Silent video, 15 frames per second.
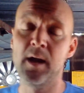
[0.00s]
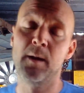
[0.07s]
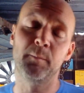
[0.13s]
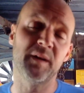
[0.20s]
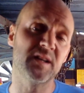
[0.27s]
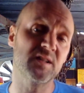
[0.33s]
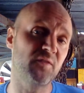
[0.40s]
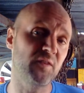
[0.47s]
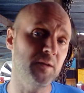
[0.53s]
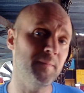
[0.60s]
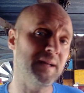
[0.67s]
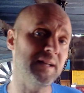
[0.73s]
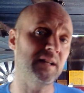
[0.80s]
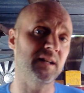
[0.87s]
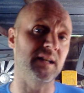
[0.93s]
Because
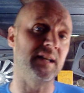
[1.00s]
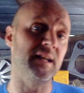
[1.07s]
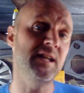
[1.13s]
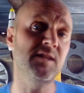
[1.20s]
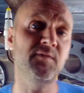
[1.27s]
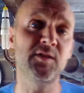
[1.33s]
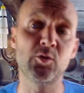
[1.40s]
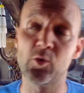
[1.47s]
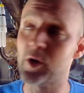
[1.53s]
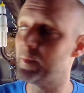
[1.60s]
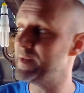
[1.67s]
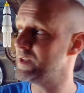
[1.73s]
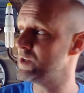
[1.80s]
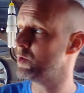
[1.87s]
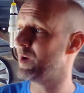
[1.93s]
fundamentally, an individual
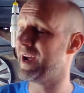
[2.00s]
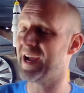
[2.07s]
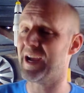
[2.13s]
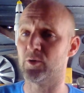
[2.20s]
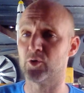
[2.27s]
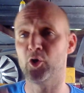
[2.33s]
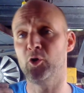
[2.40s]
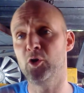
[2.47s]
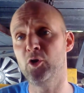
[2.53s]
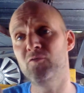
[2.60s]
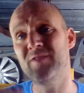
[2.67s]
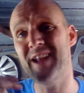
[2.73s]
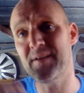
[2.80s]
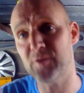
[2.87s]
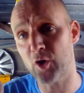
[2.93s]
coming to your house who
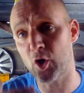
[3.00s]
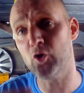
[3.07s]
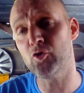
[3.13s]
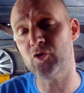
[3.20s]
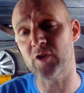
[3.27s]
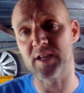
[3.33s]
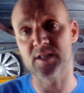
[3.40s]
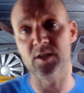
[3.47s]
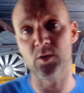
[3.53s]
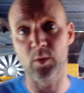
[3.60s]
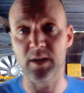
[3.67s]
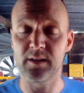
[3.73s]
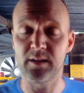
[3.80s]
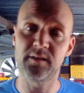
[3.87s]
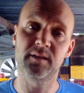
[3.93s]
you've never contracted
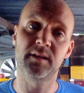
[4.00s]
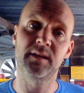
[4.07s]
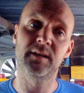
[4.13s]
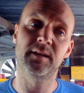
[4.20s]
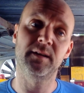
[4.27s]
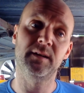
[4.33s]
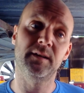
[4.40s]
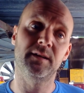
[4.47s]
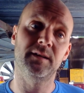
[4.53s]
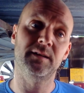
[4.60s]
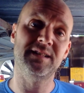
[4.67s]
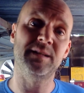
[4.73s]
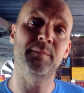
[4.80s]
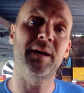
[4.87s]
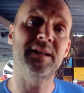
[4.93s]
with,
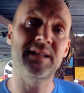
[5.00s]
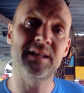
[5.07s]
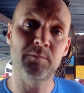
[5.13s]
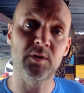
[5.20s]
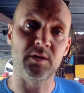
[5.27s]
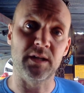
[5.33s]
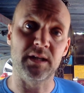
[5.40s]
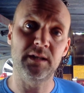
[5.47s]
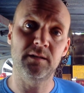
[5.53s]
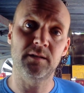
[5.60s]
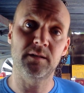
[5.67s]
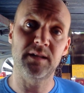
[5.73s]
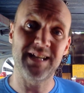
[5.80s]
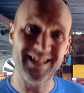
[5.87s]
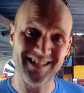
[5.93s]
demanding money,
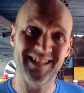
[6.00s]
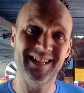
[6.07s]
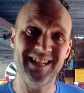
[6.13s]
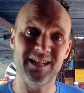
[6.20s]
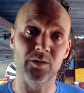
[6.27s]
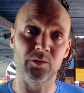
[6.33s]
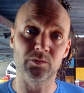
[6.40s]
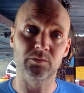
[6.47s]
is illegal.